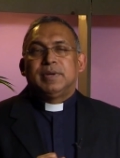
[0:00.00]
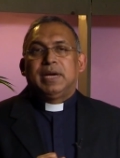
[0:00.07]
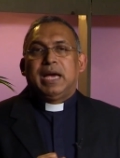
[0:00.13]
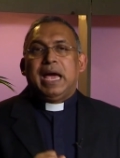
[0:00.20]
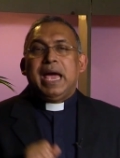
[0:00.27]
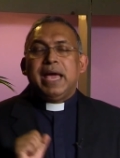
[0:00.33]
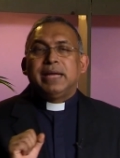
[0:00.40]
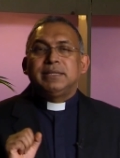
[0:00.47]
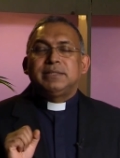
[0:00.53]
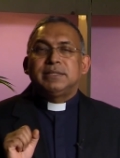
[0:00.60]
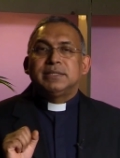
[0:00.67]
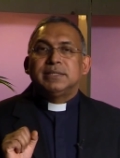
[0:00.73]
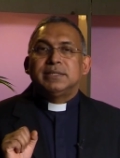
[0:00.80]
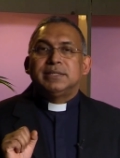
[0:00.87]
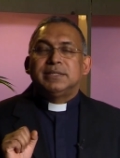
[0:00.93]
and
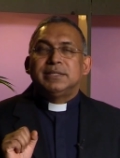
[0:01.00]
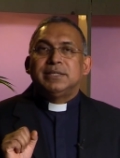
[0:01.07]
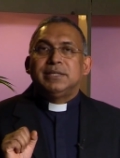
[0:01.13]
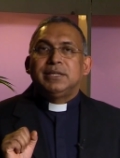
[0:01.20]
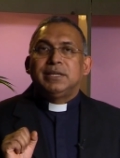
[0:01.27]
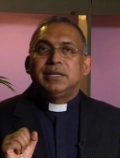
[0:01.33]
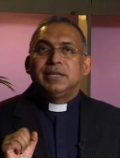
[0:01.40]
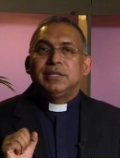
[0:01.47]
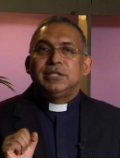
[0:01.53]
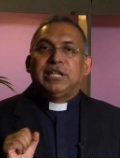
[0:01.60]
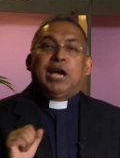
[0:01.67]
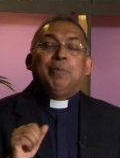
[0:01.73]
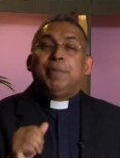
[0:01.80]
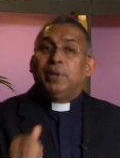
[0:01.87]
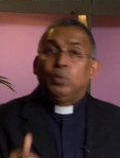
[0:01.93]
they
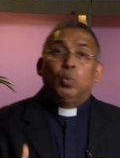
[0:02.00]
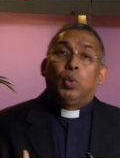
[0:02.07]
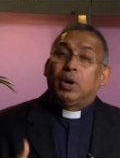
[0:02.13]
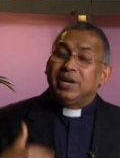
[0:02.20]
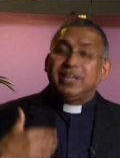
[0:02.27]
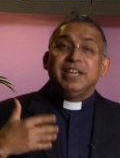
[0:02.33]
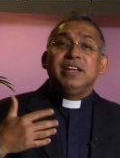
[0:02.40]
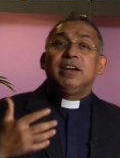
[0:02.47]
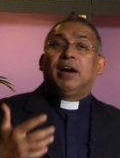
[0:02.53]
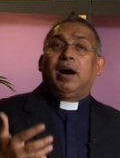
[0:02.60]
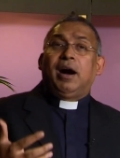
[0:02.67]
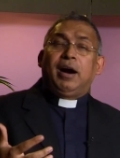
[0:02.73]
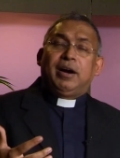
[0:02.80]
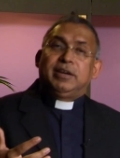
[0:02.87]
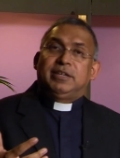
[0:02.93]
have been working
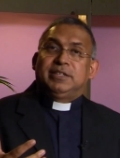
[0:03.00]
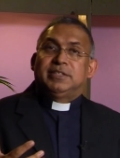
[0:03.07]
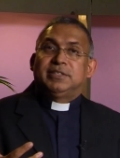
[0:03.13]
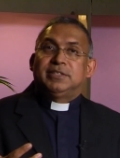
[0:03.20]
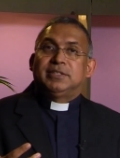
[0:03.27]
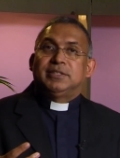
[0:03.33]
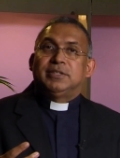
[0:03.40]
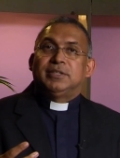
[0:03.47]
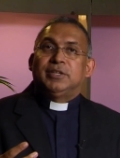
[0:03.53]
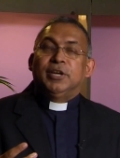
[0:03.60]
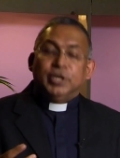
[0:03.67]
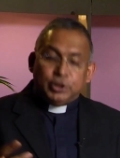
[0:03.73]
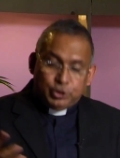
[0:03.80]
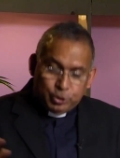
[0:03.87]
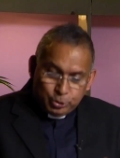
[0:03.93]
hard
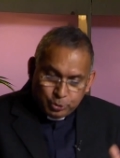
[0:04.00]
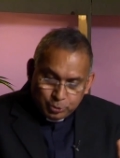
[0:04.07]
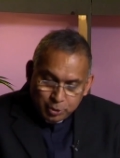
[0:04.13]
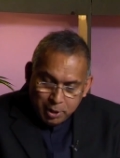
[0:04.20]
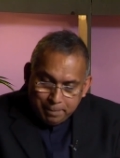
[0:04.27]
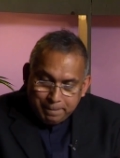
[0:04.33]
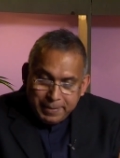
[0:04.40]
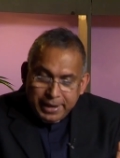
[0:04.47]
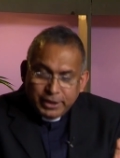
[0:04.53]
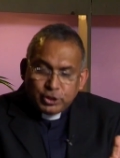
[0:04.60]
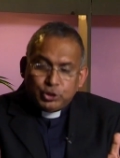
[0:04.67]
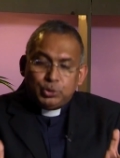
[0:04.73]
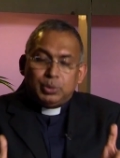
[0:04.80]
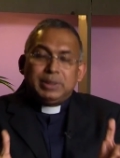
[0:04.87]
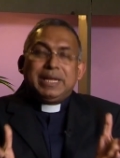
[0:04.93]
to make
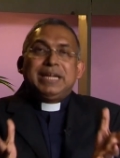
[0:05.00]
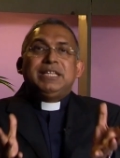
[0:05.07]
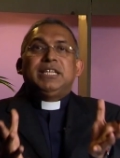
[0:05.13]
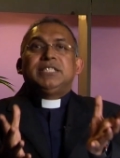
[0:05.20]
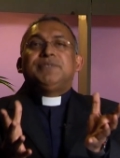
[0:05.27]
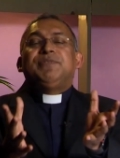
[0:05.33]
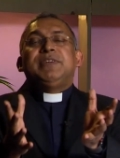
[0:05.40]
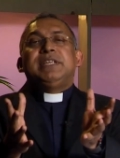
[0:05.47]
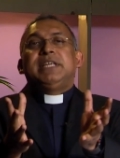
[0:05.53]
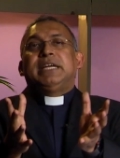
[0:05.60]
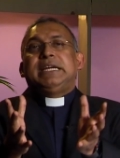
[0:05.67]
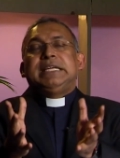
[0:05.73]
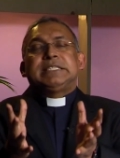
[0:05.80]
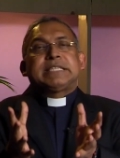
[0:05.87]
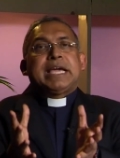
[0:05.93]
sure that this vineyard
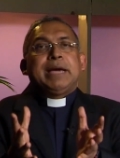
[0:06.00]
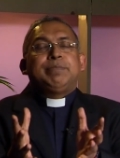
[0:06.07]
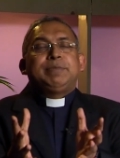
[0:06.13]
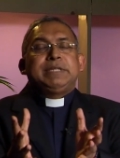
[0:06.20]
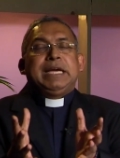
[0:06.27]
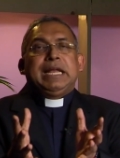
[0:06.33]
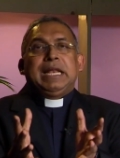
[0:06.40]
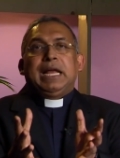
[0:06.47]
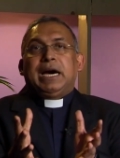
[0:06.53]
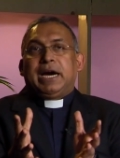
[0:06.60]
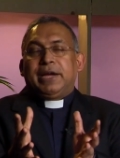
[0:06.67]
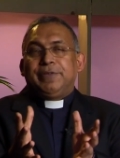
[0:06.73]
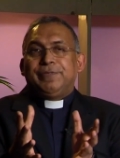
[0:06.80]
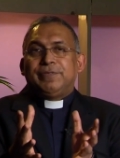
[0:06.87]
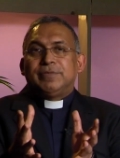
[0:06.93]
is kept
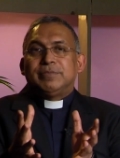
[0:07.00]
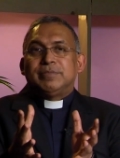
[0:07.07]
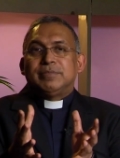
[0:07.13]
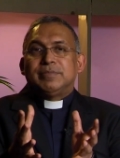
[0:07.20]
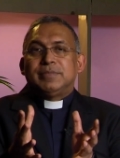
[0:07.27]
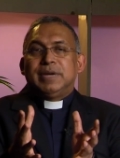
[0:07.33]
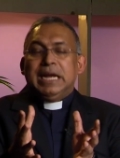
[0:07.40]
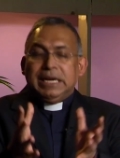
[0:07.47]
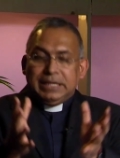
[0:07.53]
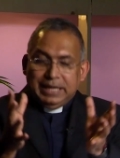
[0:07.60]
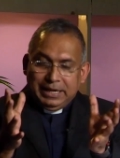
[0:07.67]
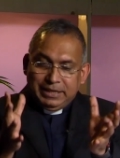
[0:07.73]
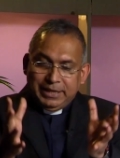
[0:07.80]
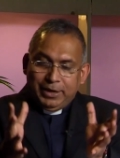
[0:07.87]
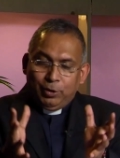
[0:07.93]
alive,
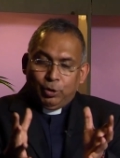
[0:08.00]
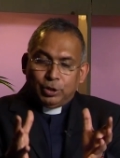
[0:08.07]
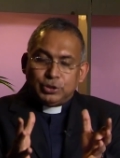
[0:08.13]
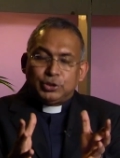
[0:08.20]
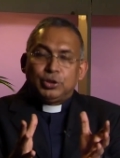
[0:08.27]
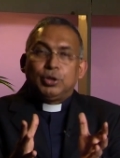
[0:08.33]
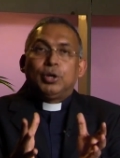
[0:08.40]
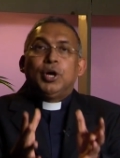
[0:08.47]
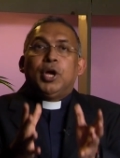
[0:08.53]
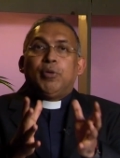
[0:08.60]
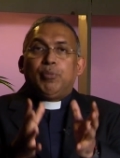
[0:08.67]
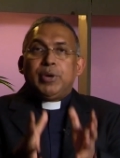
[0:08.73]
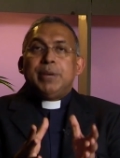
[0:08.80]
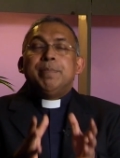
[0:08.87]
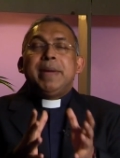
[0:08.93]
that they also
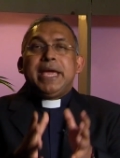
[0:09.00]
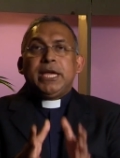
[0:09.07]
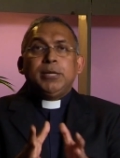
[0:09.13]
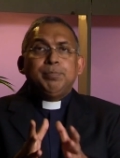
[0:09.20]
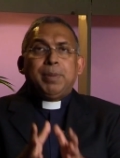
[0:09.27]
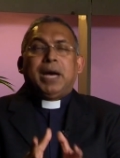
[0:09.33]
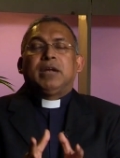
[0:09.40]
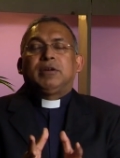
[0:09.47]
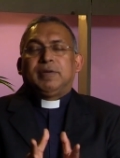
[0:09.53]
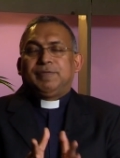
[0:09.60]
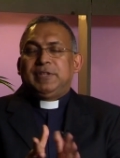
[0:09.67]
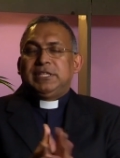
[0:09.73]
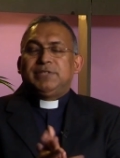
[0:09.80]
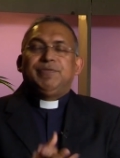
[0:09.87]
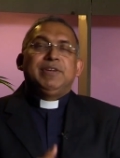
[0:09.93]
remain part of
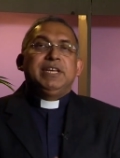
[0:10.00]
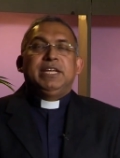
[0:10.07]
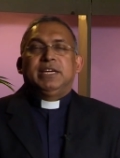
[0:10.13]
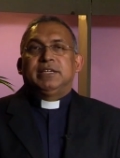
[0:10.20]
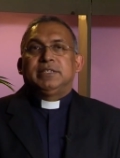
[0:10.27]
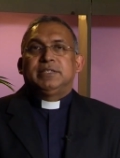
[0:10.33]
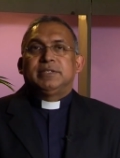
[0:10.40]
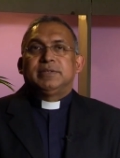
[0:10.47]
this vineyard.